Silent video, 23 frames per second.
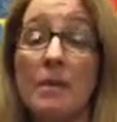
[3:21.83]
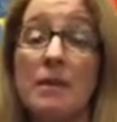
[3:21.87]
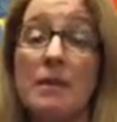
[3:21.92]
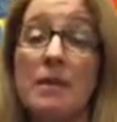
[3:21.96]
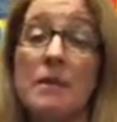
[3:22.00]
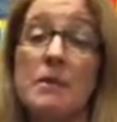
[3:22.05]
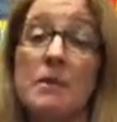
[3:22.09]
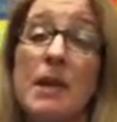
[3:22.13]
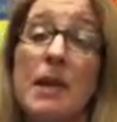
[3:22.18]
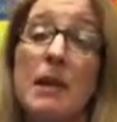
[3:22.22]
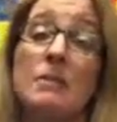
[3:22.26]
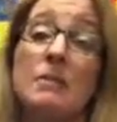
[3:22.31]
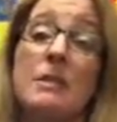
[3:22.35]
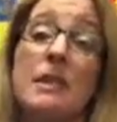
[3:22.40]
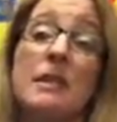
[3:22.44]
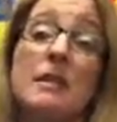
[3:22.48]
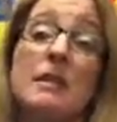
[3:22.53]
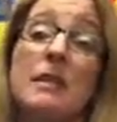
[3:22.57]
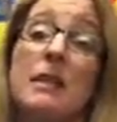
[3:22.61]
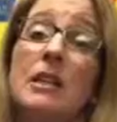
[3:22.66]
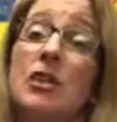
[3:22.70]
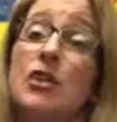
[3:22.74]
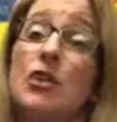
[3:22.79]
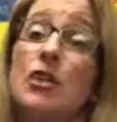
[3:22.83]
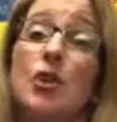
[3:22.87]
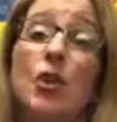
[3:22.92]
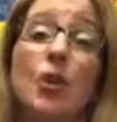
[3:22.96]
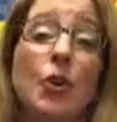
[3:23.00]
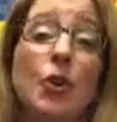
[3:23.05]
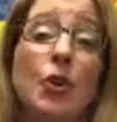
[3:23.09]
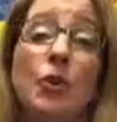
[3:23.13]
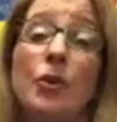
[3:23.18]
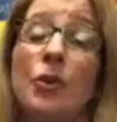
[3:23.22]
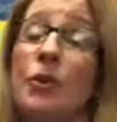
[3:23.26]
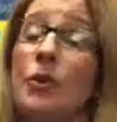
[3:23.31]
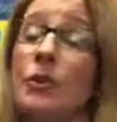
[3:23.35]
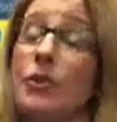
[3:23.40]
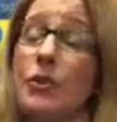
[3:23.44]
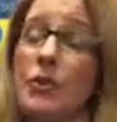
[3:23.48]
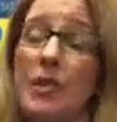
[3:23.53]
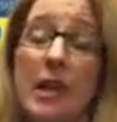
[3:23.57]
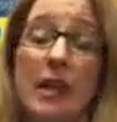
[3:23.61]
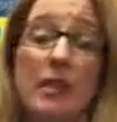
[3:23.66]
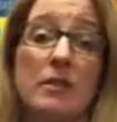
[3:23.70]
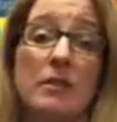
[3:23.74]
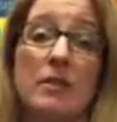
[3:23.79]
Sometimes it's an internal
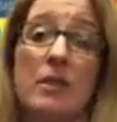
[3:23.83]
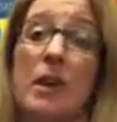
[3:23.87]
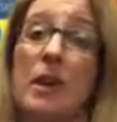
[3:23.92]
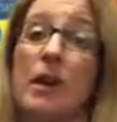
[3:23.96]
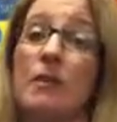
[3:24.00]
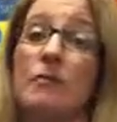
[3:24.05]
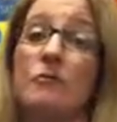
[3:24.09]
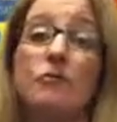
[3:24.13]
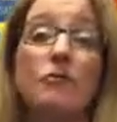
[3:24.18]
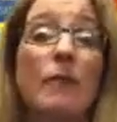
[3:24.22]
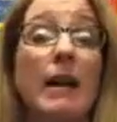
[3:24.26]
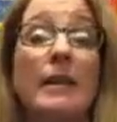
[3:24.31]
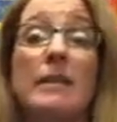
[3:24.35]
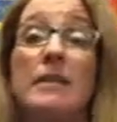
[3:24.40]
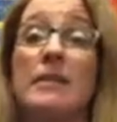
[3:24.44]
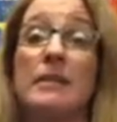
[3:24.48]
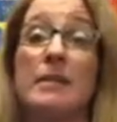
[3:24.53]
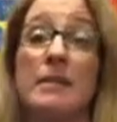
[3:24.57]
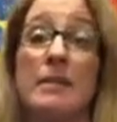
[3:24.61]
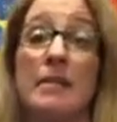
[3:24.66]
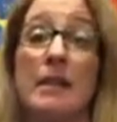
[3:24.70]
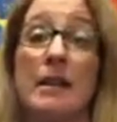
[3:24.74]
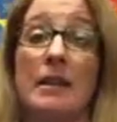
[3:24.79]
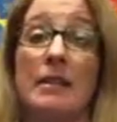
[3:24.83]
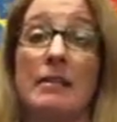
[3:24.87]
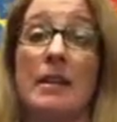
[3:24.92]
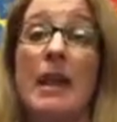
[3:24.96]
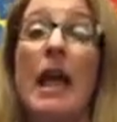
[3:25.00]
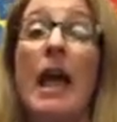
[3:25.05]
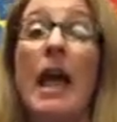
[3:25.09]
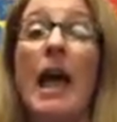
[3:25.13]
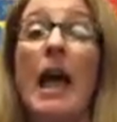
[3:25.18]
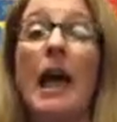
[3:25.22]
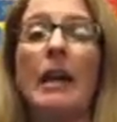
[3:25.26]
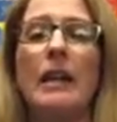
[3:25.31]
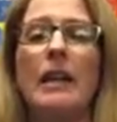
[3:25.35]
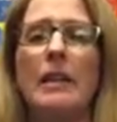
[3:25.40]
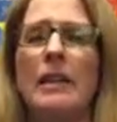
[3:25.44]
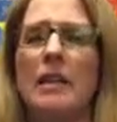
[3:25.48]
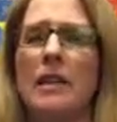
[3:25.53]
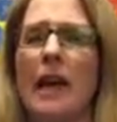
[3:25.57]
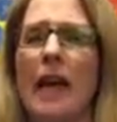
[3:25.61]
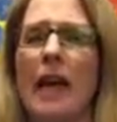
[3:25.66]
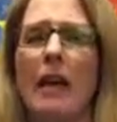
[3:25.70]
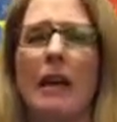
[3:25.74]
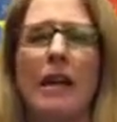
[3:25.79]
sense of restlessness
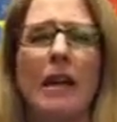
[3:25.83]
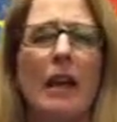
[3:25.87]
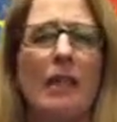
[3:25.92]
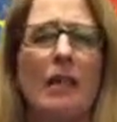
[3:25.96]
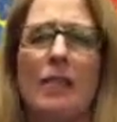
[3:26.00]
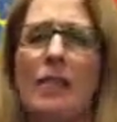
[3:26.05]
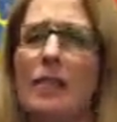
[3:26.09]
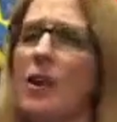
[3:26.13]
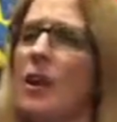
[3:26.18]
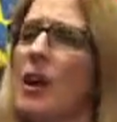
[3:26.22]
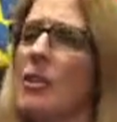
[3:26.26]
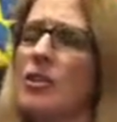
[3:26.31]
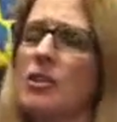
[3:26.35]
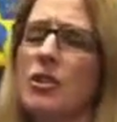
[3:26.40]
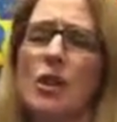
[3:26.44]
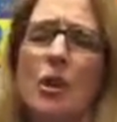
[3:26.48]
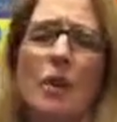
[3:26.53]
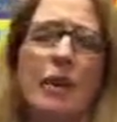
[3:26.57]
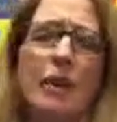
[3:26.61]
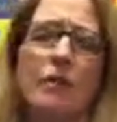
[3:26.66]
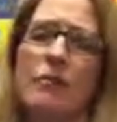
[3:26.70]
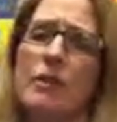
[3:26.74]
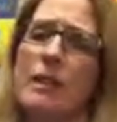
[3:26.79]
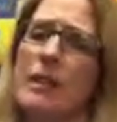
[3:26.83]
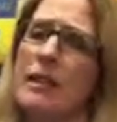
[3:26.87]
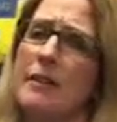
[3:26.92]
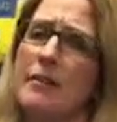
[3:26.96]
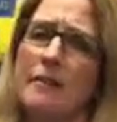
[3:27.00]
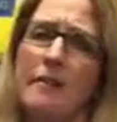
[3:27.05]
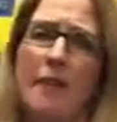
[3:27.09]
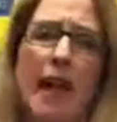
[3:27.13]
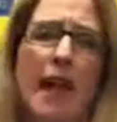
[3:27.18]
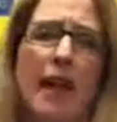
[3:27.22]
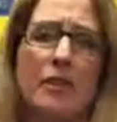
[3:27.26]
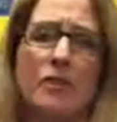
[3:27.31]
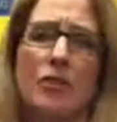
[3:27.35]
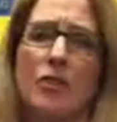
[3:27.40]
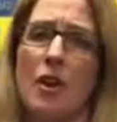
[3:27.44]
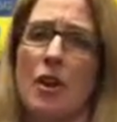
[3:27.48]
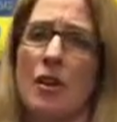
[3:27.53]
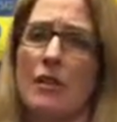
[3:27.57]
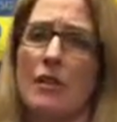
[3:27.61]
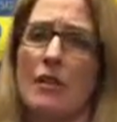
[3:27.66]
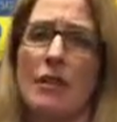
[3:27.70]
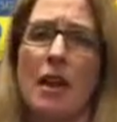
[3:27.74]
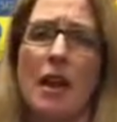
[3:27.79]
and thoughts going really fast
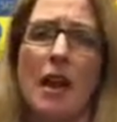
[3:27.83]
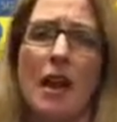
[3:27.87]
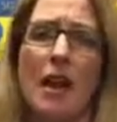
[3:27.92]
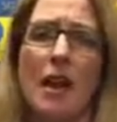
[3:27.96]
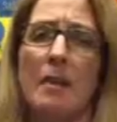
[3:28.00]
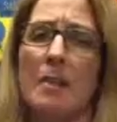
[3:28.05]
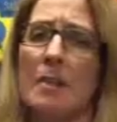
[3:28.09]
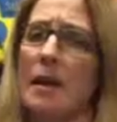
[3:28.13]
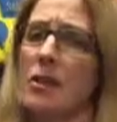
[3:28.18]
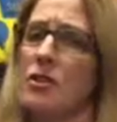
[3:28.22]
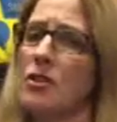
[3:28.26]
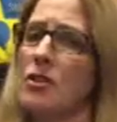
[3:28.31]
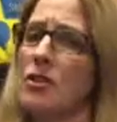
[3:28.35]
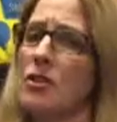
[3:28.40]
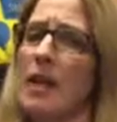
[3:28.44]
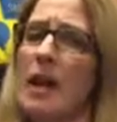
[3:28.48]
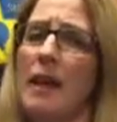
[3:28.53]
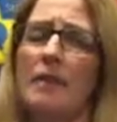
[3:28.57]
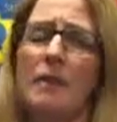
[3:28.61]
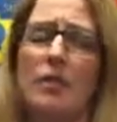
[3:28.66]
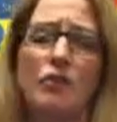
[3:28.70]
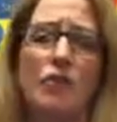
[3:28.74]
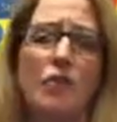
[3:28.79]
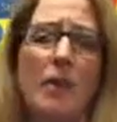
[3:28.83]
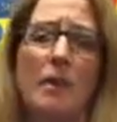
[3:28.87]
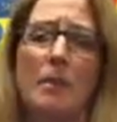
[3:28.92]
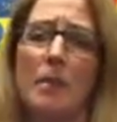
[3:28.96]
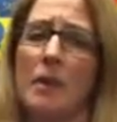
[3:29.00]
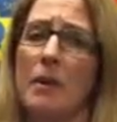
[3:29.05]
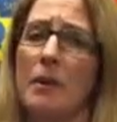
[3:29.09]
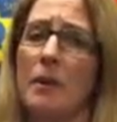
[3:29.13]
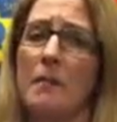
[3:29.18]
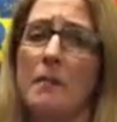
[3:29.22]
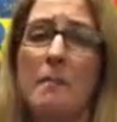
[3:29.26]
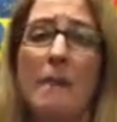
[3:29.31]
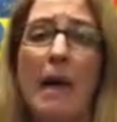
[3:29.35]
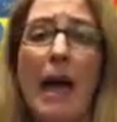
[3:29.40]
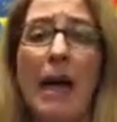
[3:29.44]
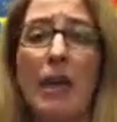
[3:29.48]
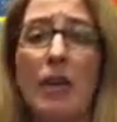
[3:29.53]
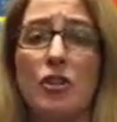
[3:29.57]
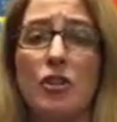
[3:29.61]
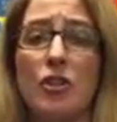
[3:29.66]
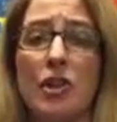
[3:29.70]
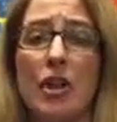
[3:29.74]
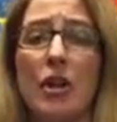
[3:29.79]
all the time and just having trouble
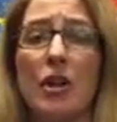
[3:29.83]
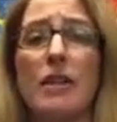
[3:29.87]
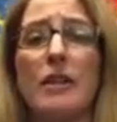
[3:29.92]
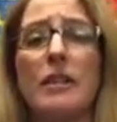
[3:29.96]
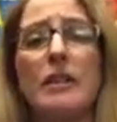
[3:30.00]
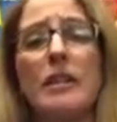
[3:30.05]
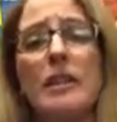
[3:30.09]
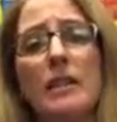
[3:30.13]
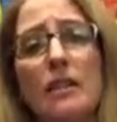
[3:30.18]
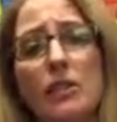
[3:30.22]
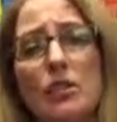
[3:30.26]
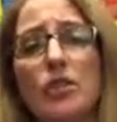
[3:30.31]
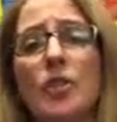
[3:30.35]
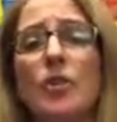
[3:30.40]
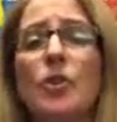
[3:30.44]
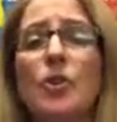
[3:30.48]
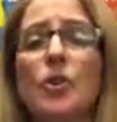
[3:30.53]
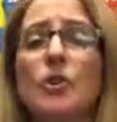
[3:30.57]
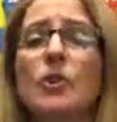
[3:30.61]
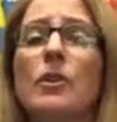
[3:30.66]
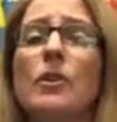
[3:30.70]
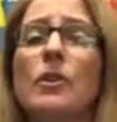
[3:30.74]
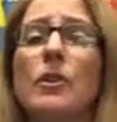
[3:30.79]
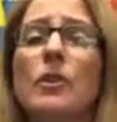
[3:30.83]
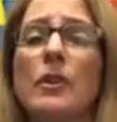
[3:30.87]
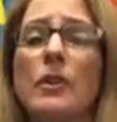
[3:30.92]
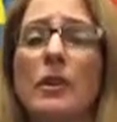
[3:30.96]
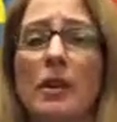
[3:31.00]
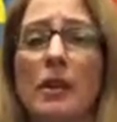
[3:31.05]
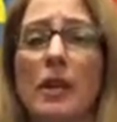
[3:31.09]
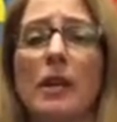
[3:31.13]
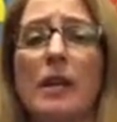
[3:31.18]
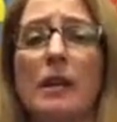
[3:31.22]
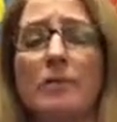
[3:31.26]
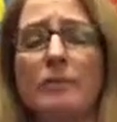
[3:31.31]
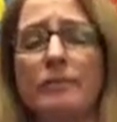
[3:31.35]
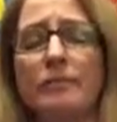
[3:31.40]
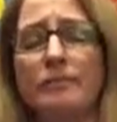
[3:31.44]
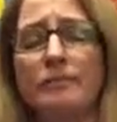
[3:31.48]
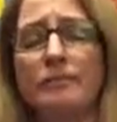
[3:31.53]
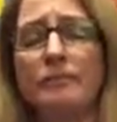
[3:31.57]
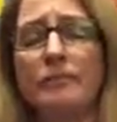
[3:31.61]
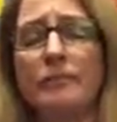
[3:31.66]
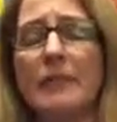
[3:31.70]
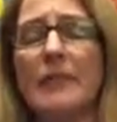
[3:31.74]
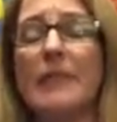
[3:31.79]
managing on an internal
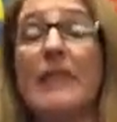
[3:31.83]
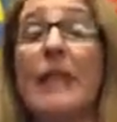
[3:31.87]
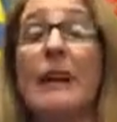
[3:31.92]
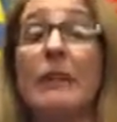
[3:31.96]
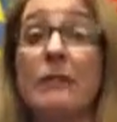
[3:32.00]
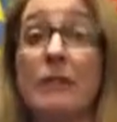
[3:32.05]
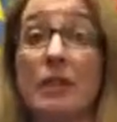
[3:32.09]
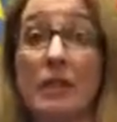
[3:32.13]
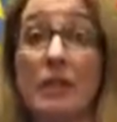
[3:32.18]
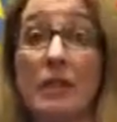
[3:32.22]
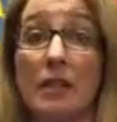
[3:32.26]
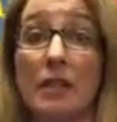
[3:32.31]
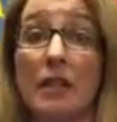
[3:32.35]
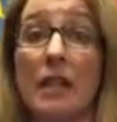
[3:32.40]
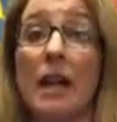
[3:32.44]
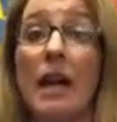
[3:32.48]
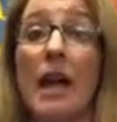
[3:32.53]
level.